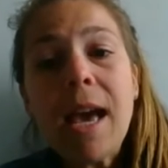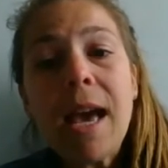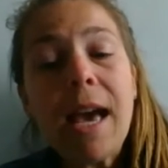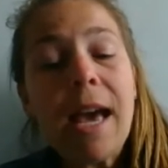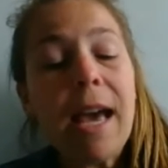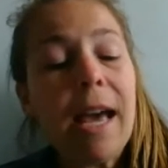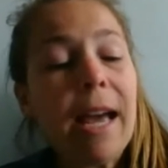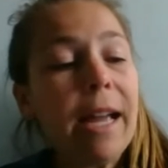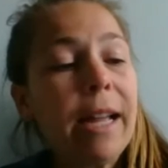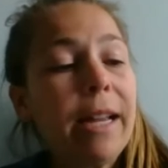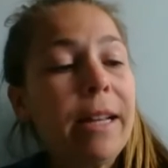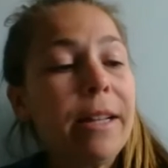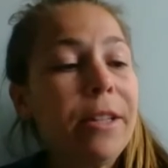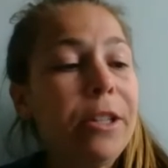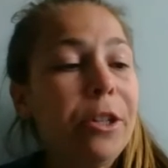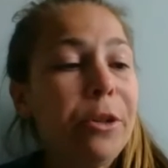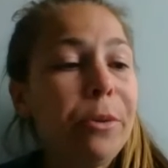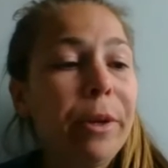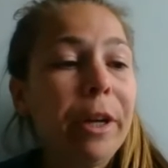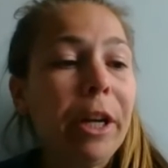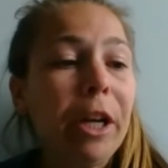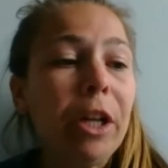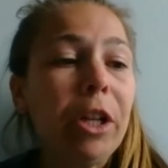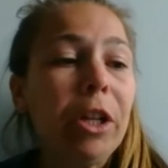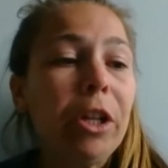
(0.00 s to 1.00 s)
and to
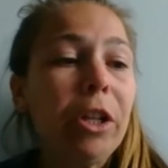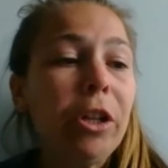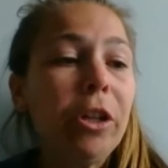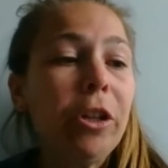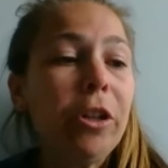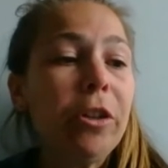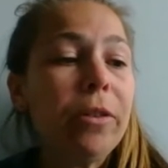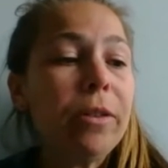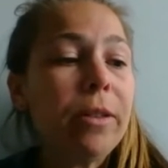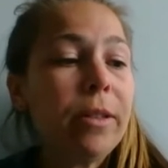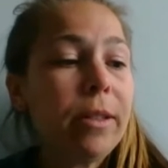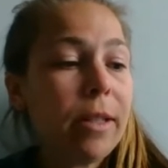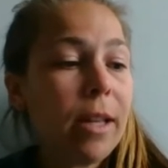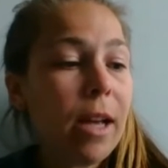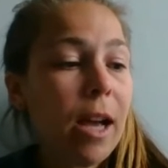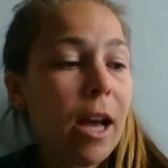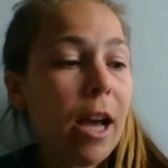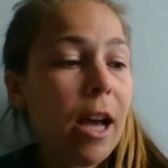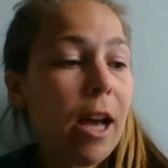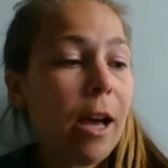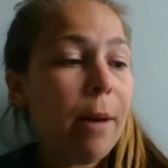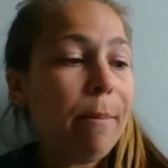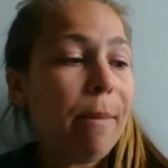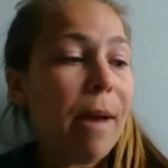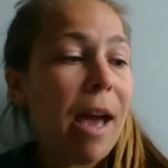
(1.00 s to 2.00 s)
include
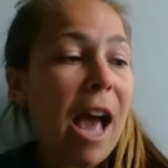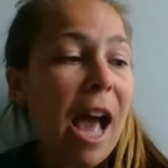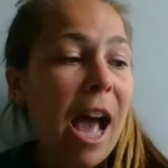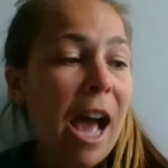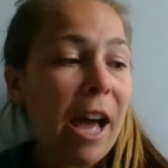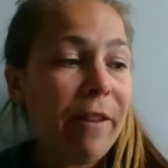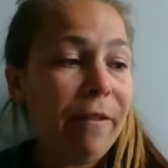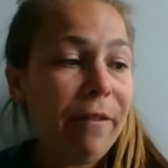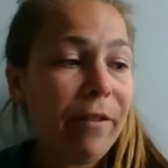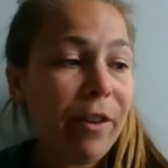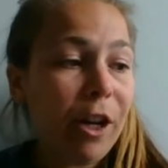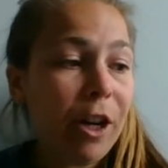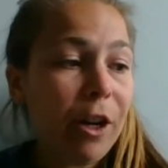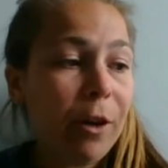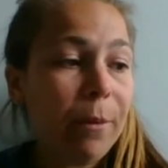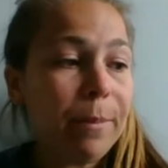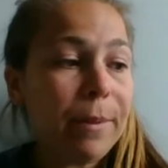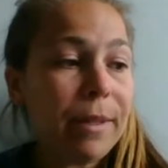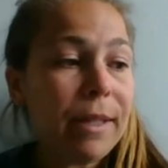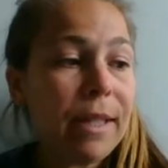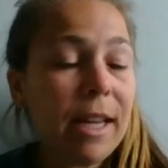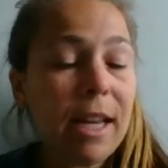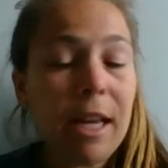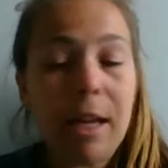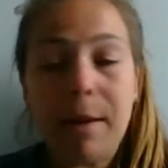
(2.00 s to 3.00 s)
some
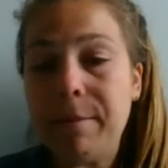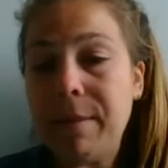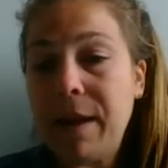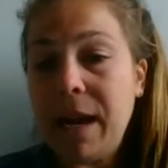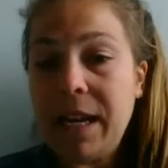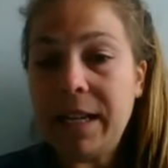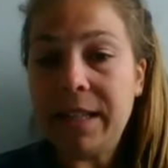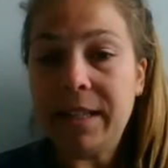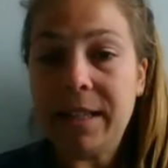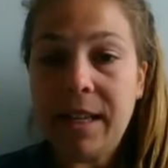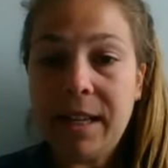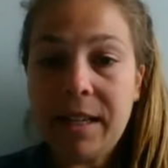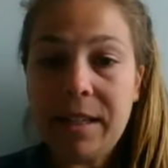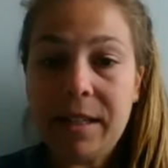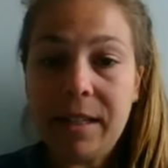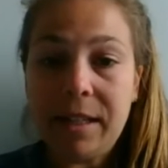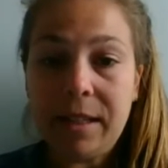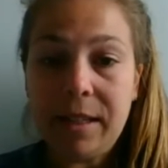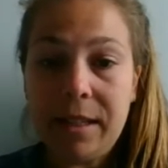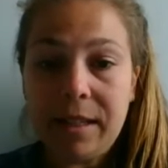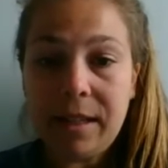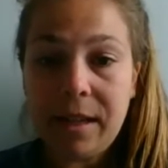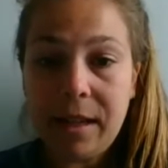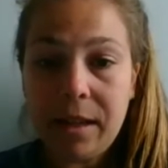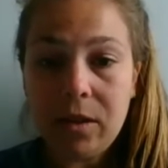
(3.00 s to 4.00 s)
adverbs in my
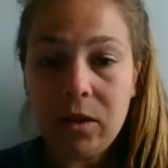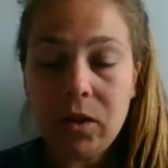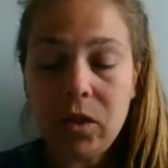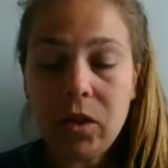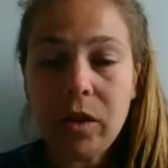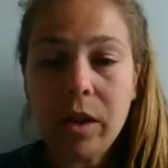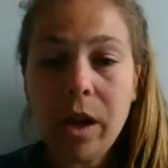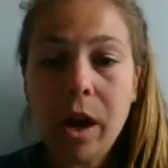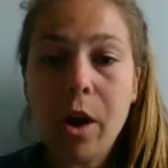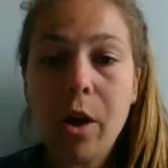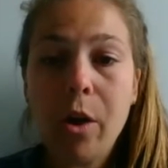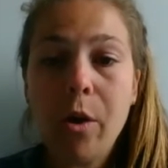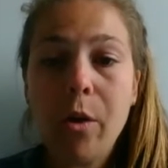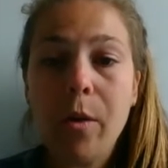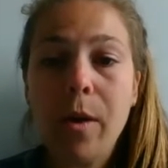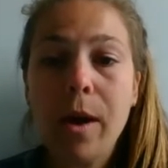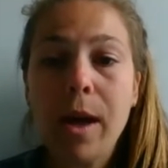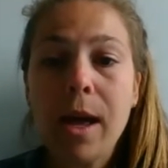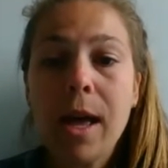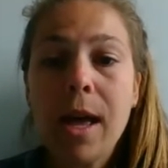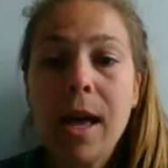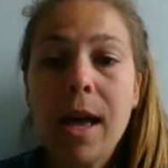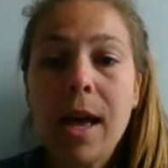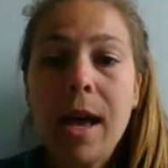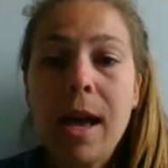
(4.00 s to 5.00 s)
sentences. So
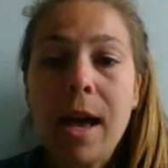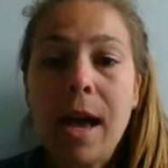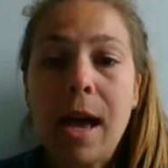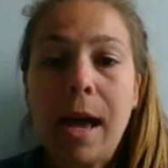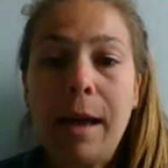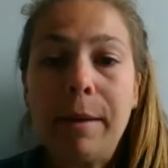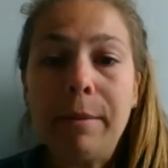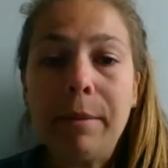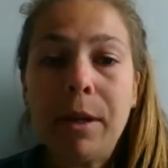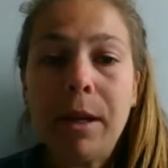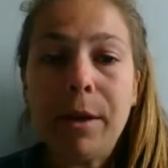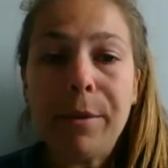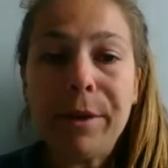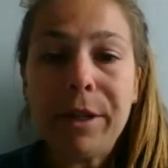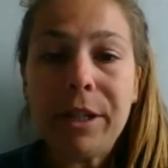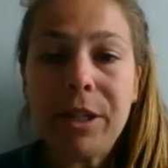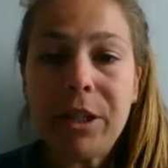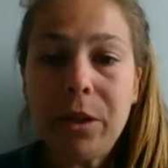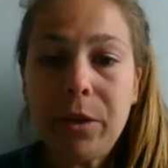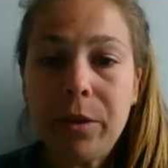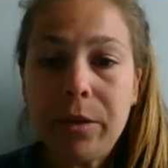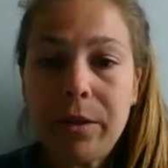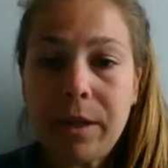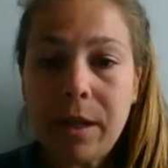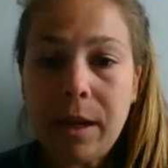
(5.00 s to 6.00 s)
I'm going
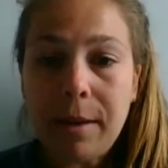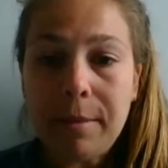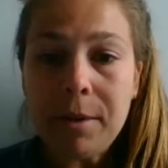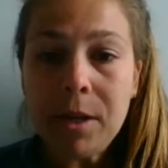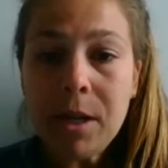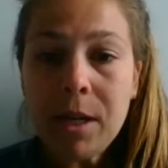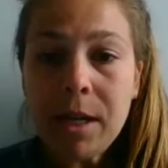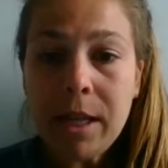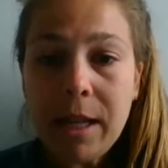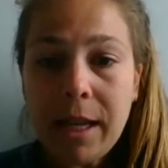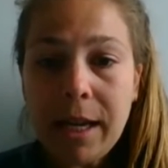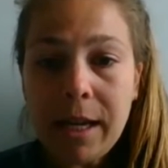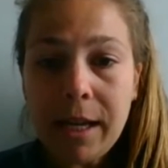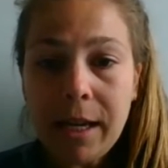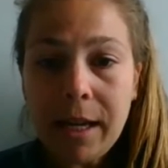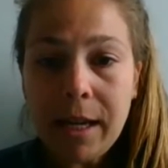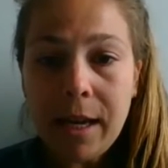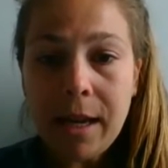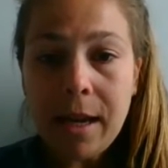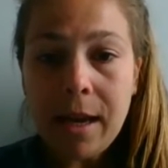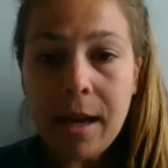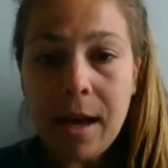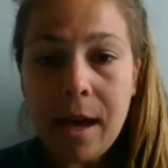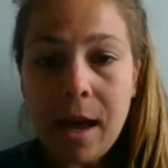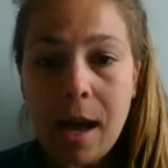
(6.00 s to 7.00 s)
to double click
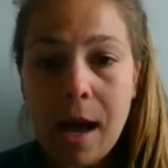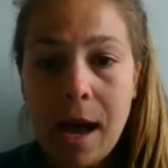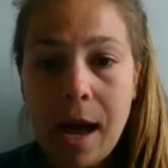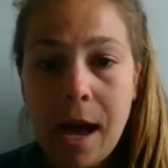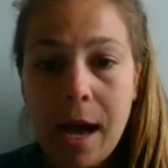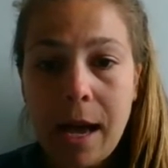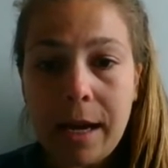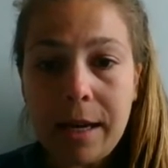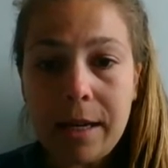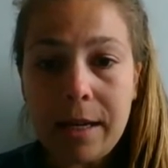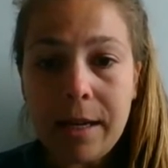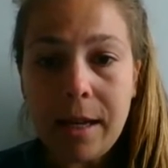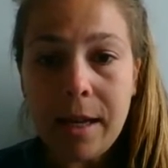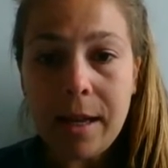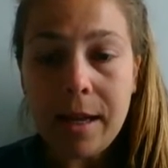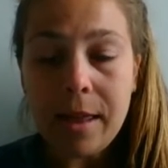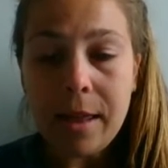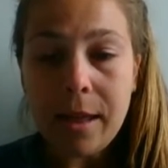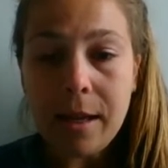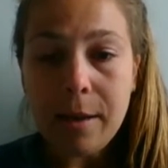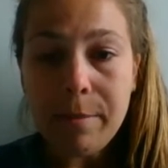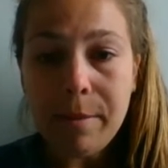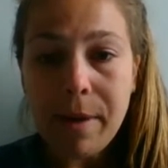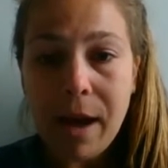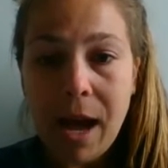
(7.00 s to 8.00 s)
on
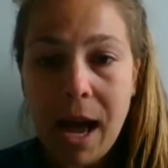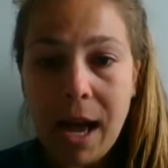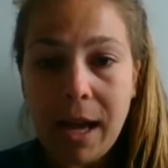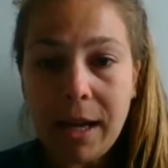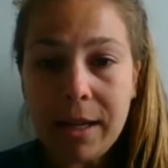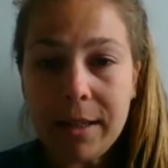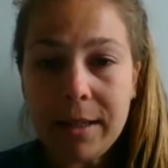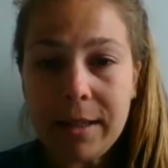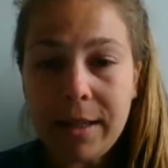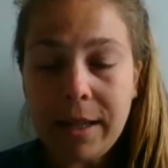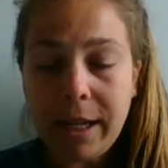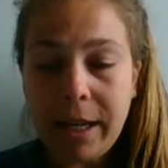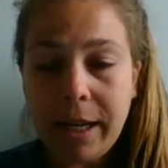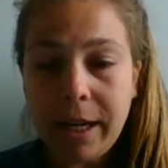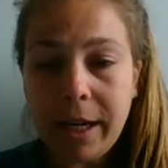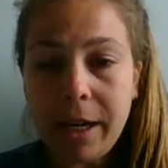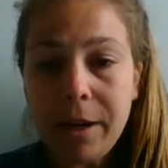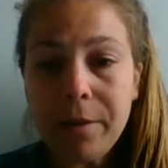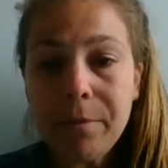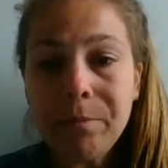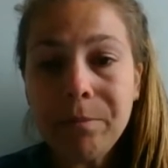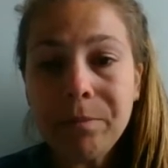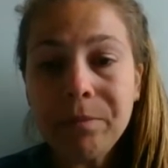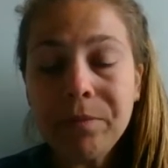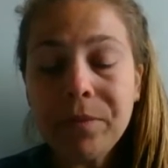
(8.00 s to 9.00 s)
the box
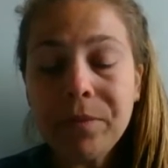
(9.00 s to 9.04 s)
here